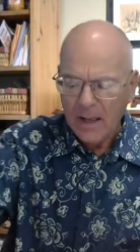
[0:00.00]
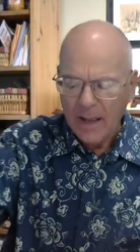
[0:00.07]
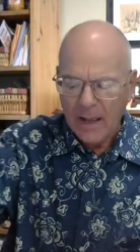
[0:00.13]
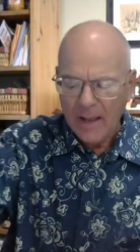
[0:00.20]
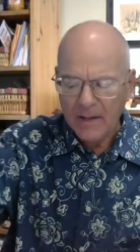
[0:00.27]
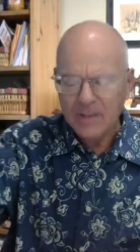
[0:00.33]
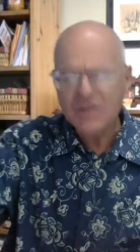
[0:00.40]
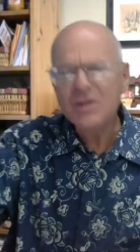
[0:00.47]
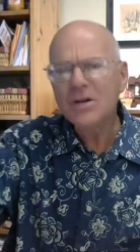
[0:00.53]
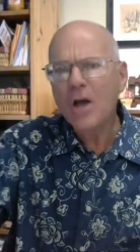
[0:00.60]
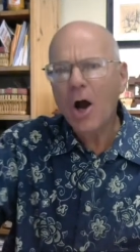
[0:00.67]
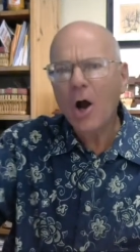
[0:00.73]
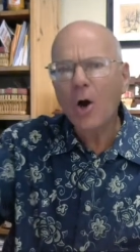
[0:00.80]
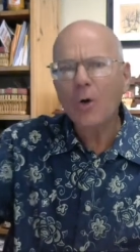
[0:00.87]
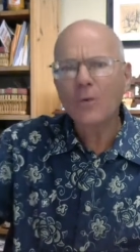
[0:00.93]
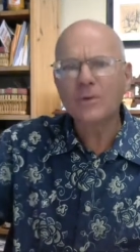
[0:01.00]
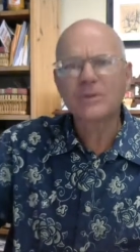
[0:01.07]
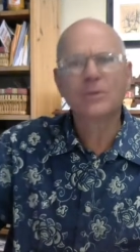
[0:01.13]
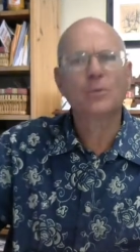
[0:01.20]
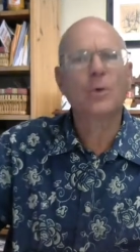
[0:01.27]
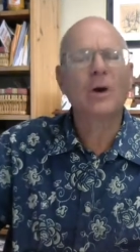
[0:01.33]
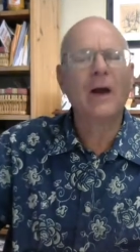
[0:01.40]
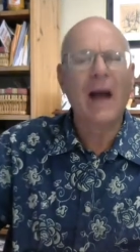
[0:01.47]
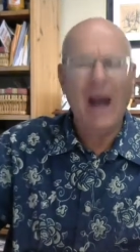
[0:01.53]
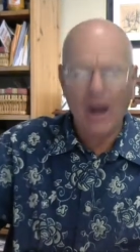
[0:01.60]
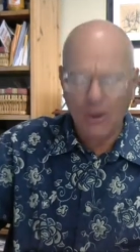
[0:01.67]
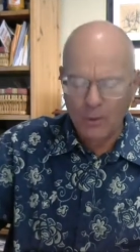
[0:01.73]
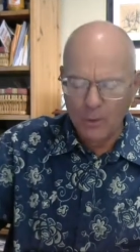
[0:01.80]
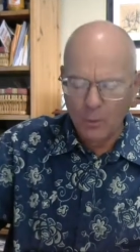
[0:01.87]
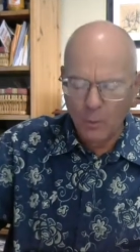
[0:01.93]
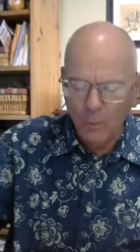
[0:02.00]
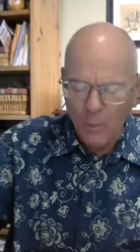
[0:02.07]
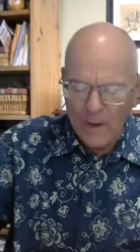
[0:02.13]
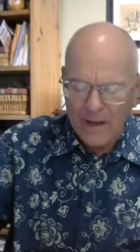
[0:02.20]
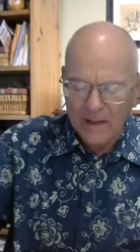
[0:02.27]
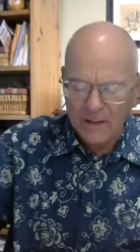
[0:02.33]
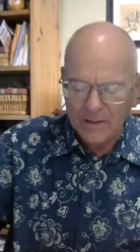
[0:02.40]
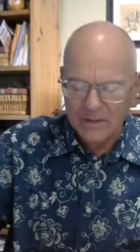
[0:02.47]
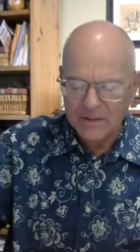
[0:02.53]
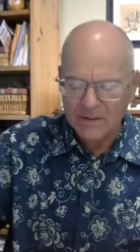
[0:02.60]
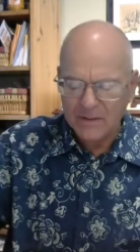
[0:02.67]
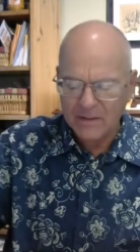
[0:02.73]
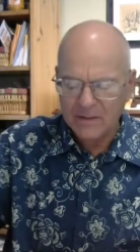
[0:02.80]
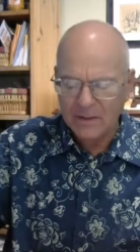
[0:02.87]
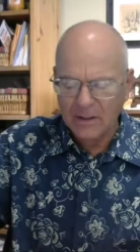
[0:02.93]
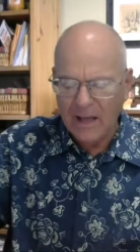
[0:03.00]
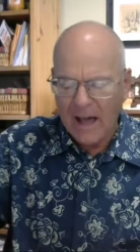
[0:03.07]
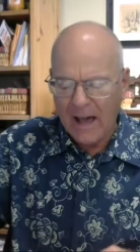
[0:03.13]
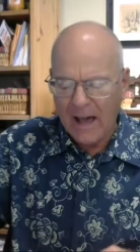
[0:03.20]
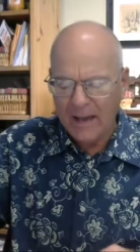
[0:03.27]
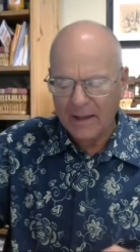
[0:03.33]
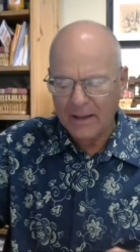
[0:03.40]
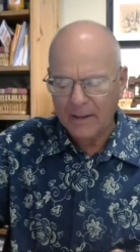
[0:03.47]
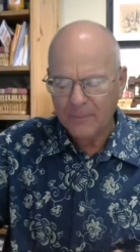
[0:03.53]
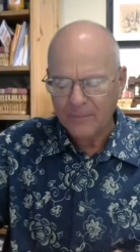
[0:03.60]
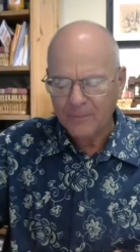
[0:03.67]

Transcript: and knows where our weaknesses lie.